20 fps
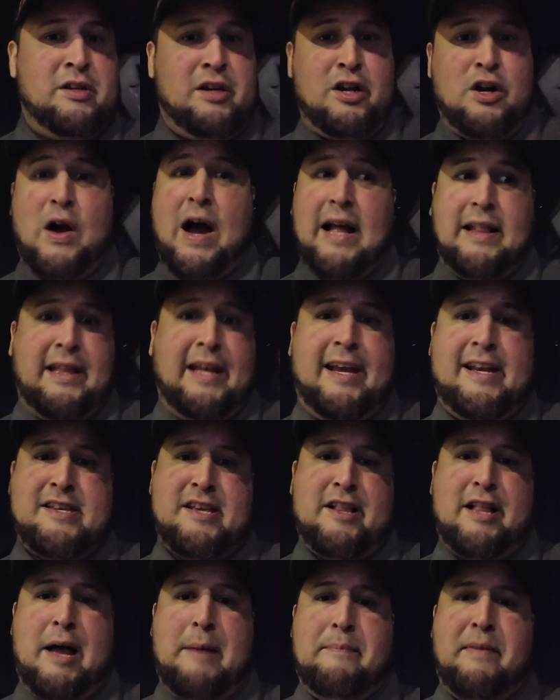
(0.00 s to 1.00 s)
you know, I think he's
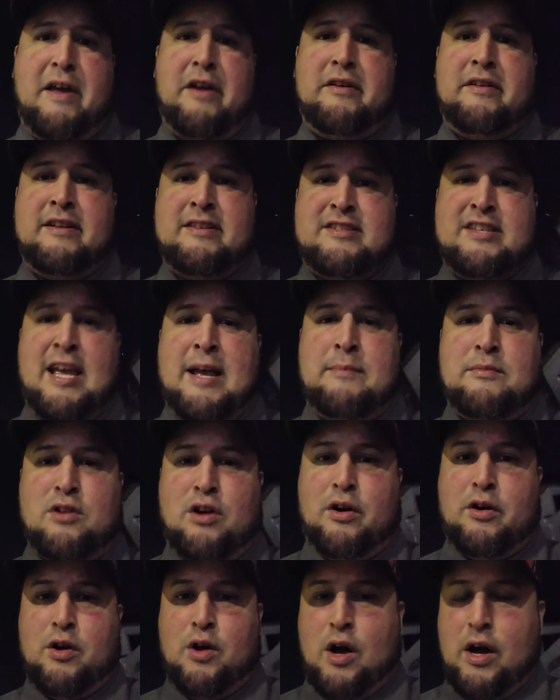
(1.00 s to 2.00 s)
a lot better than Sam
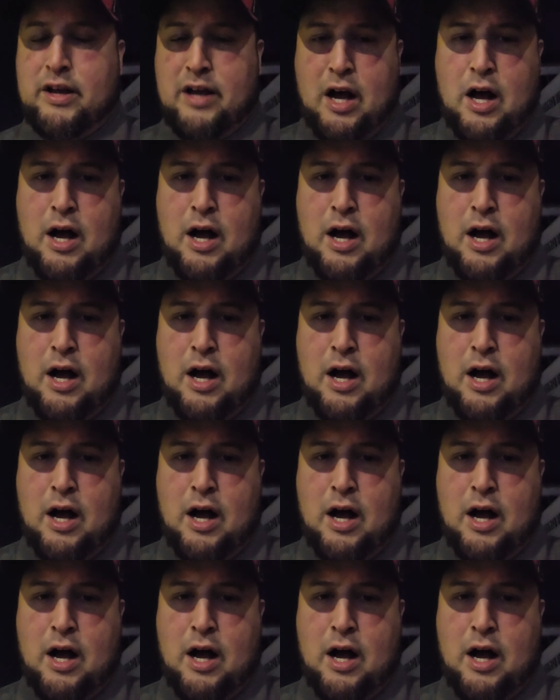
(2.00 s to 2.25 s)
Darnold.